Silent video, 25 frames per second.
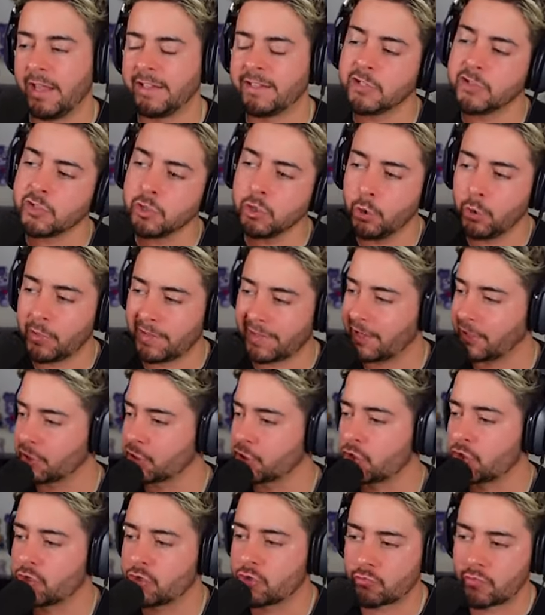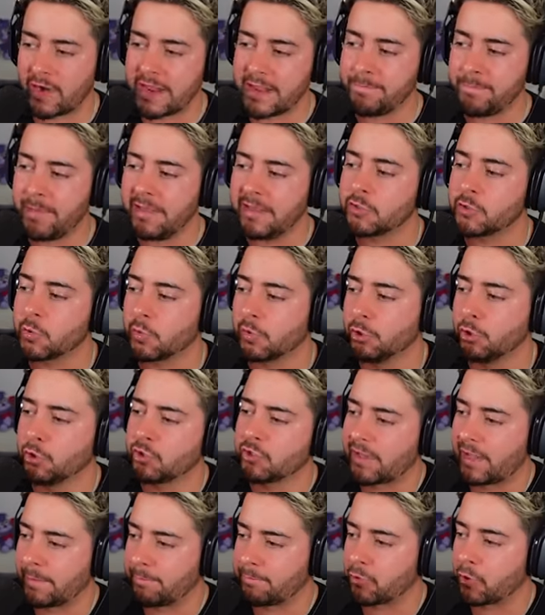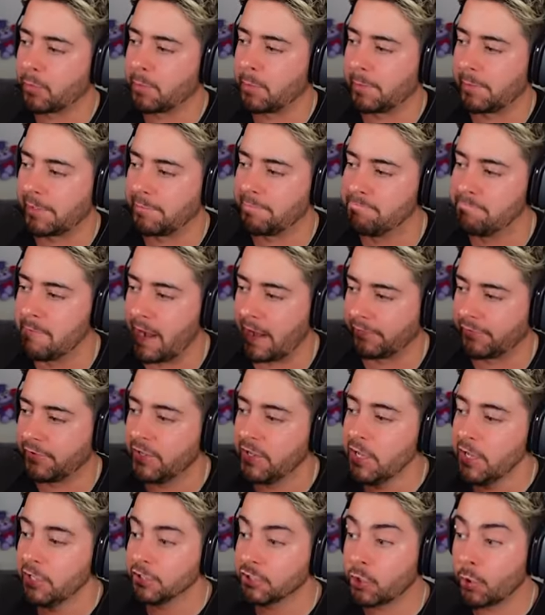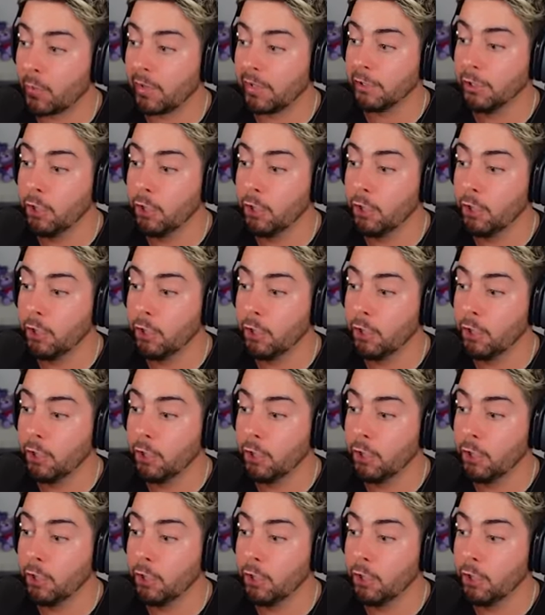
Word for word: It doesn't look like a scraping, so it looks like probably mud. So it